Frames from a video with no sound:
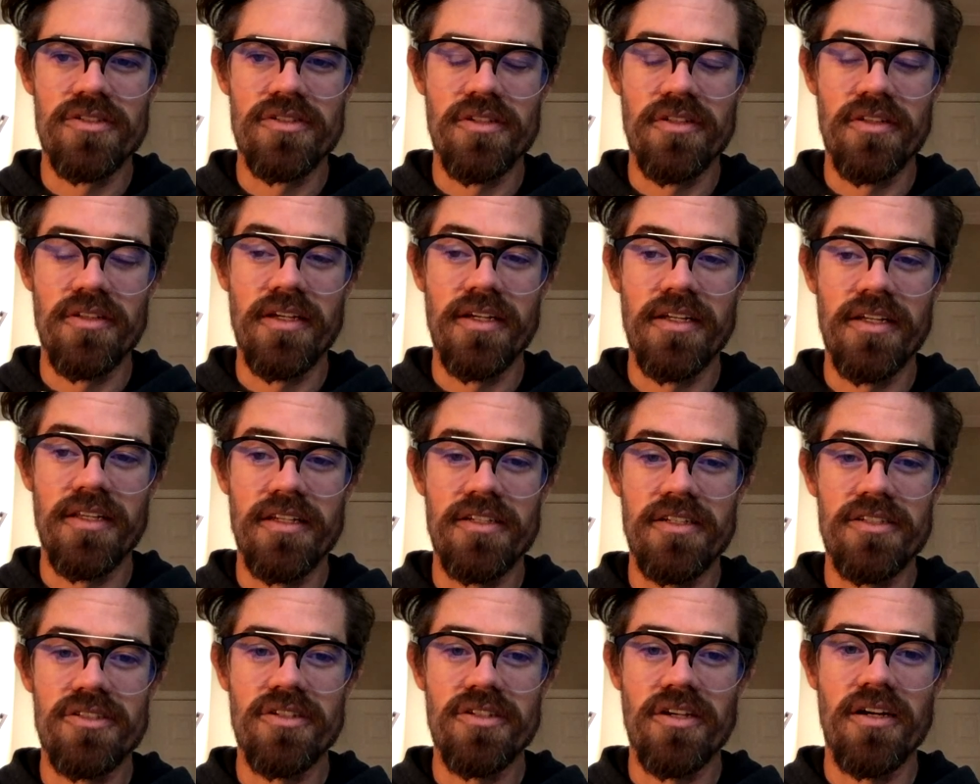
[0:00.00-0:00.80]
So
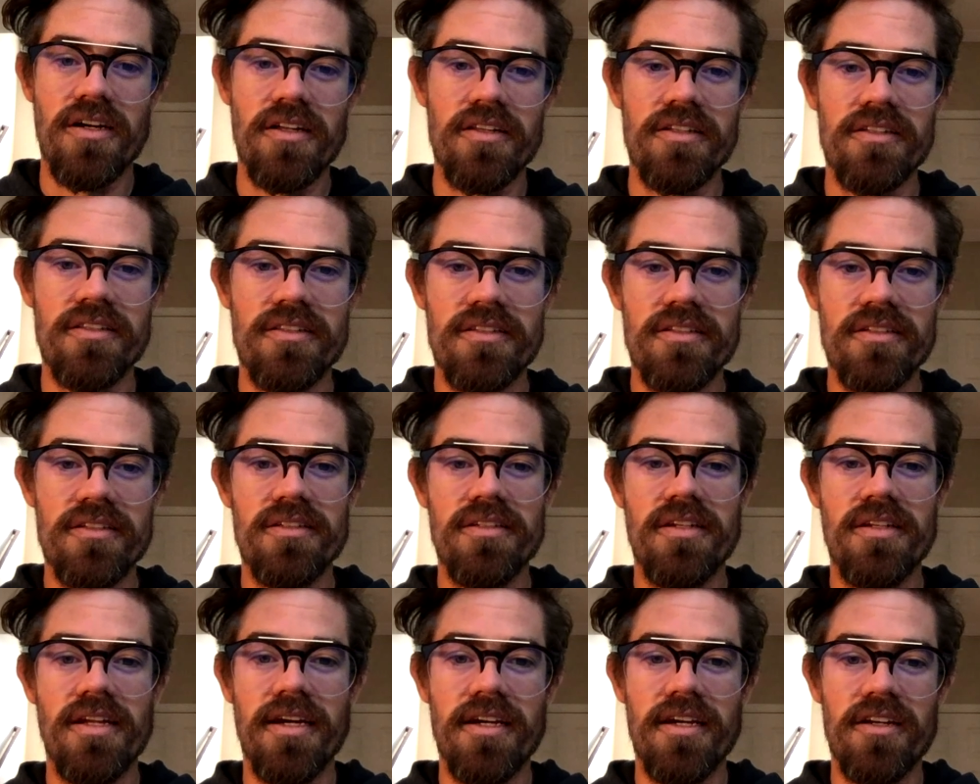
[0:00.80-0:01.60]
they saw that
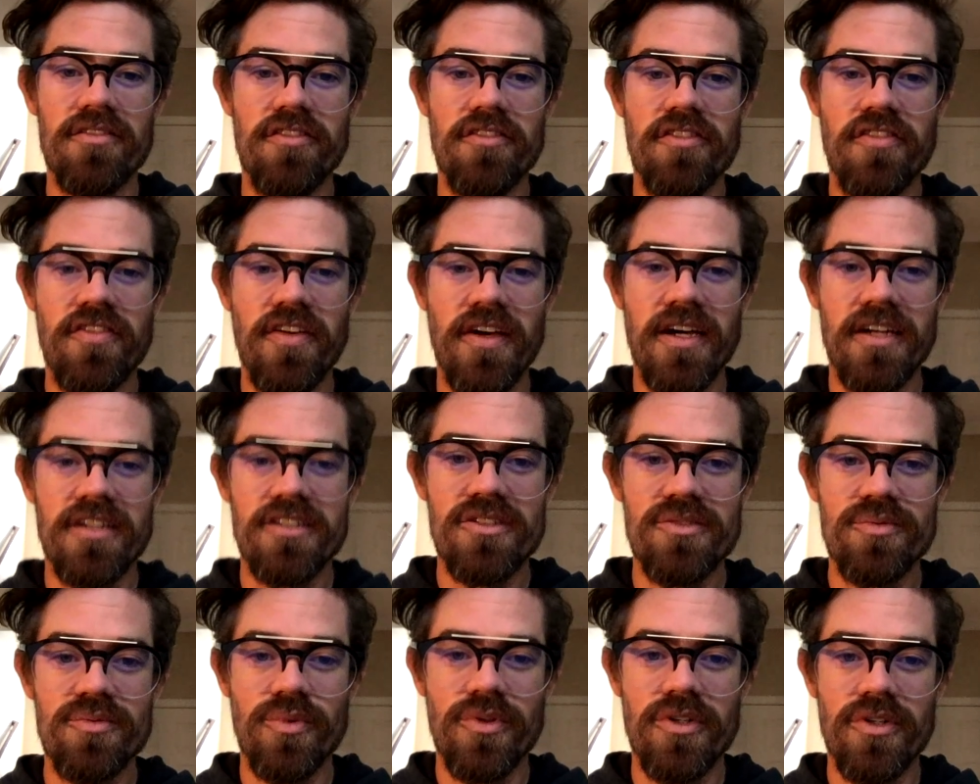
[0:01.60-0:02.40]
the negative
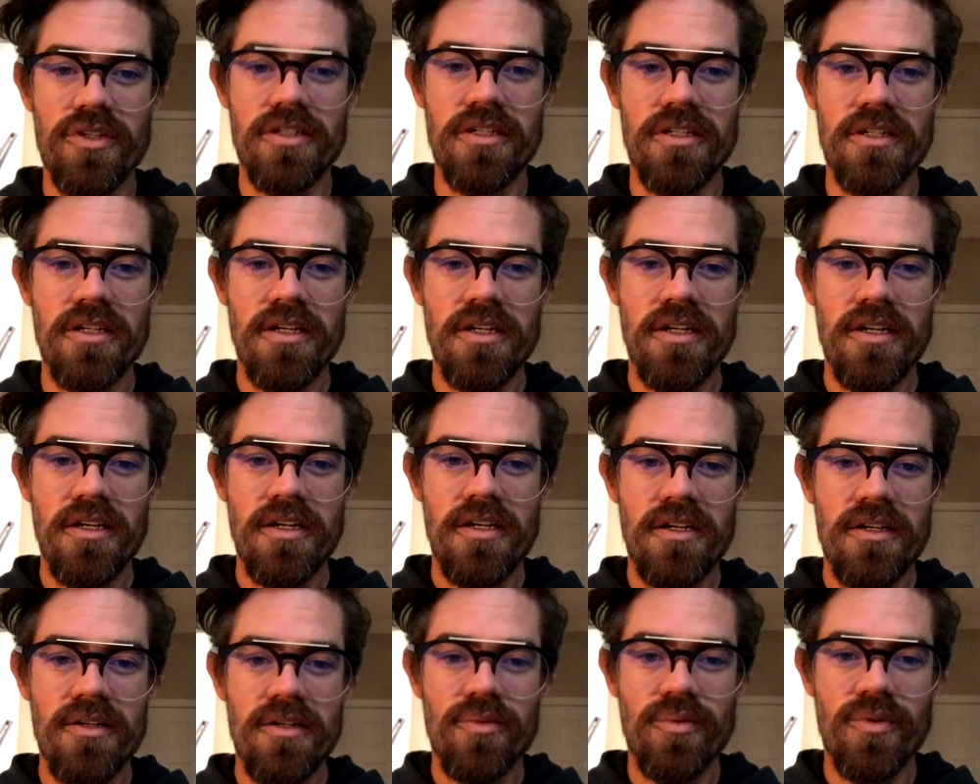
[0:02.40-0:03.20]
effects were
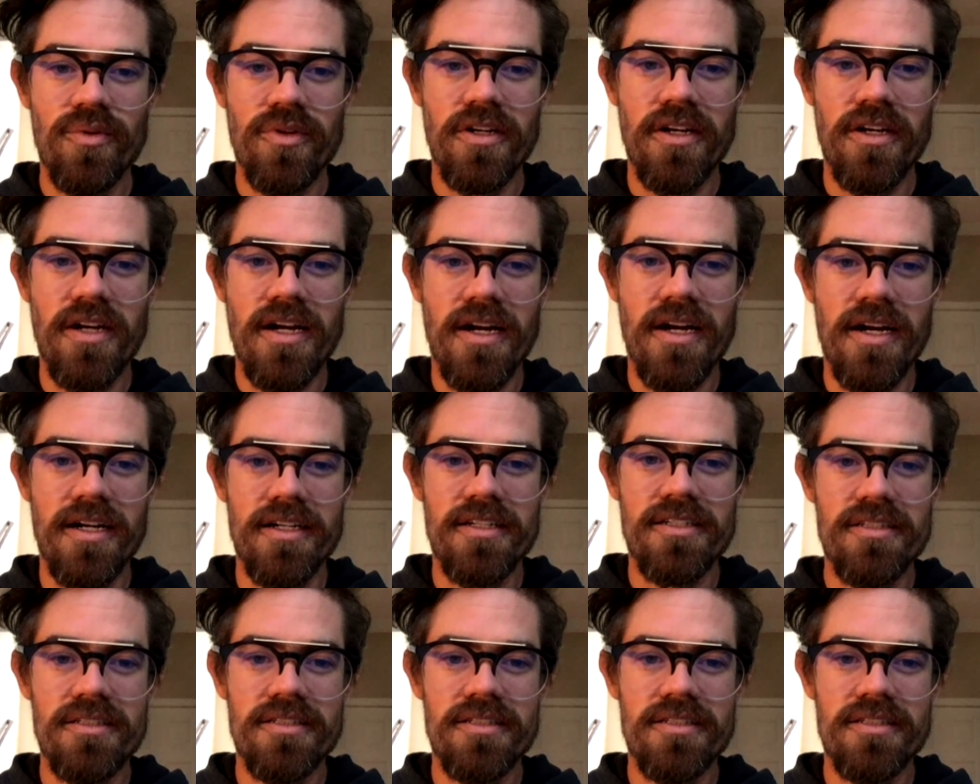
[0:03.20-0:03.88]
not